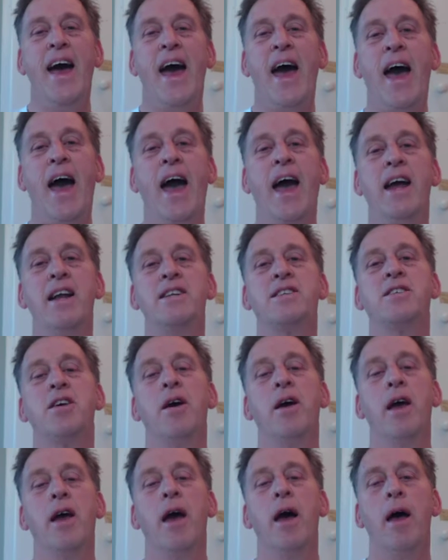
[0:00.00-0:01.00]
And
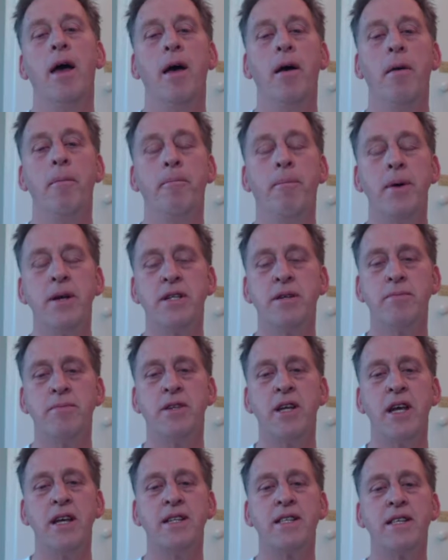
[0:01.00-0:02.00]
so bishop
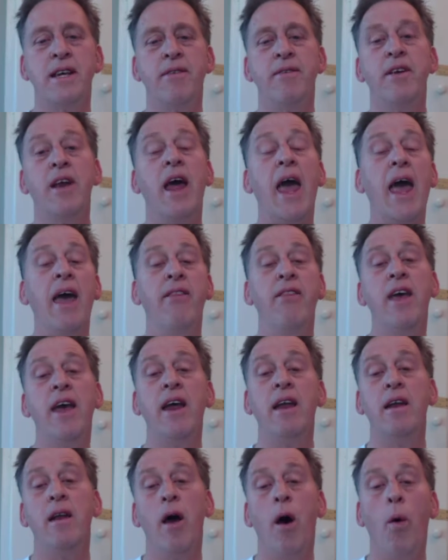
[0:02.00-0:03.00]
d7, and
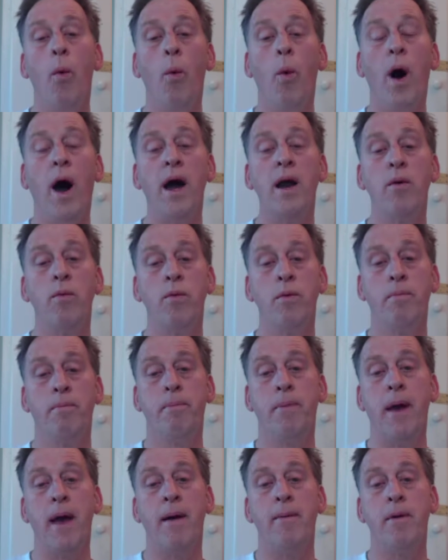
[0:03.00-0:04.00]
then white would
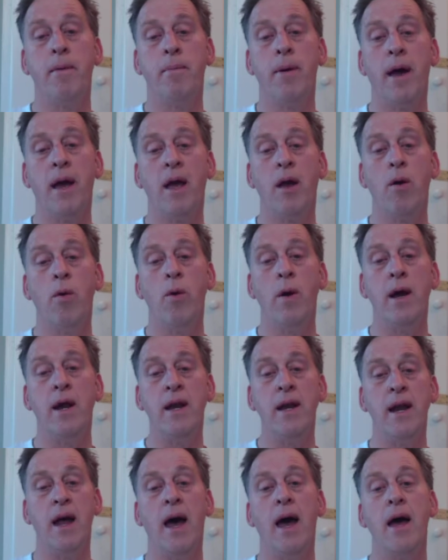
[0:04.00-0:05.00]
be able to play
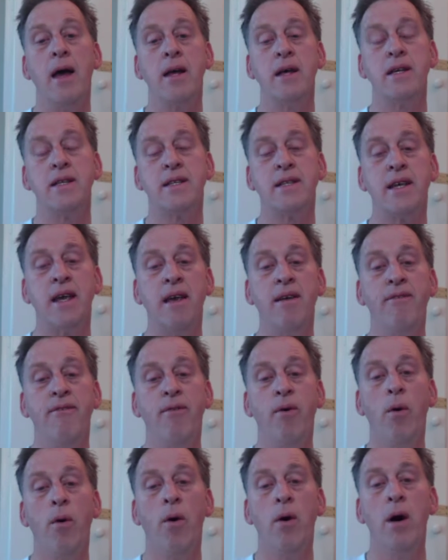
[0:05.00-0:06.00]
queen
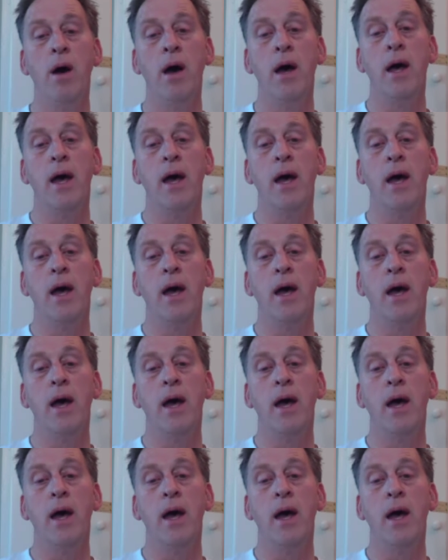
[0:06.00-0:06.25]
c4,